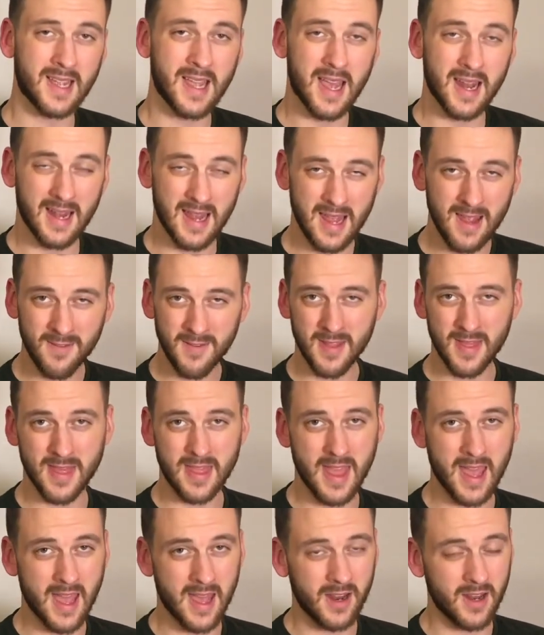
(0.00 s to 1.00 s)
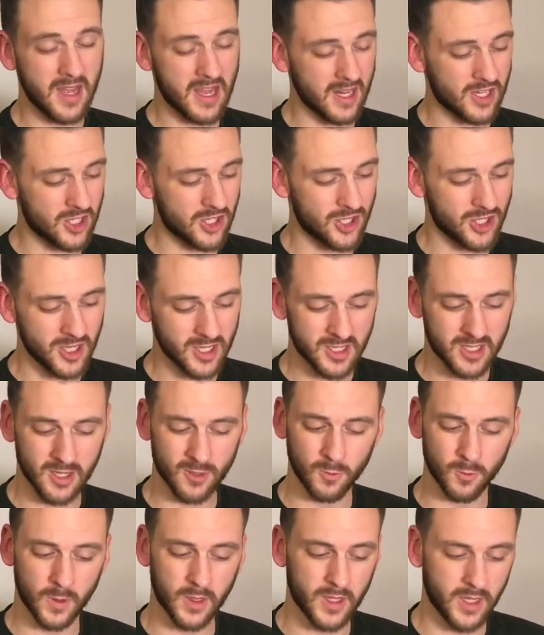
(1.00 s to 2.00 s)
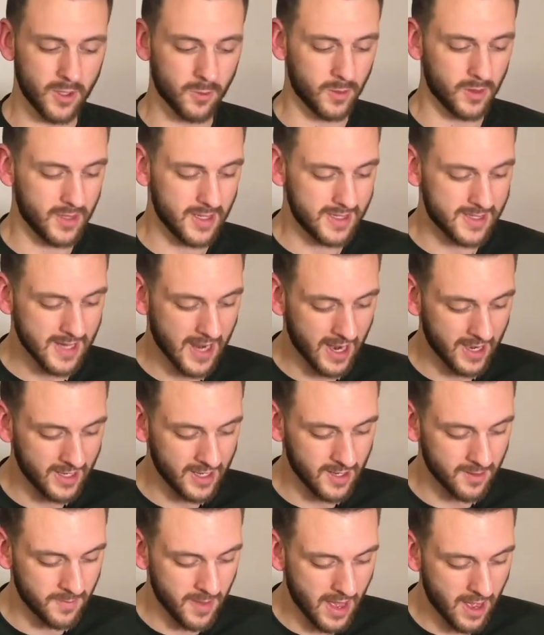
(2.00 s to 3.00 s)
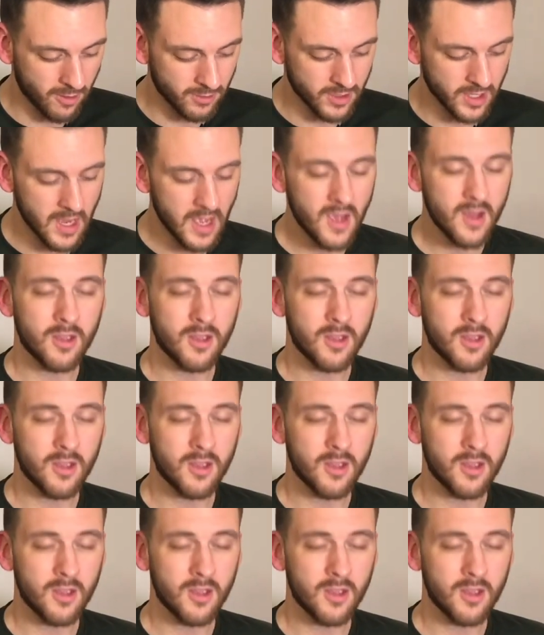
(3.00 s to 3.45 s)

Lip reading: and even then it's just a really, really tiny amount.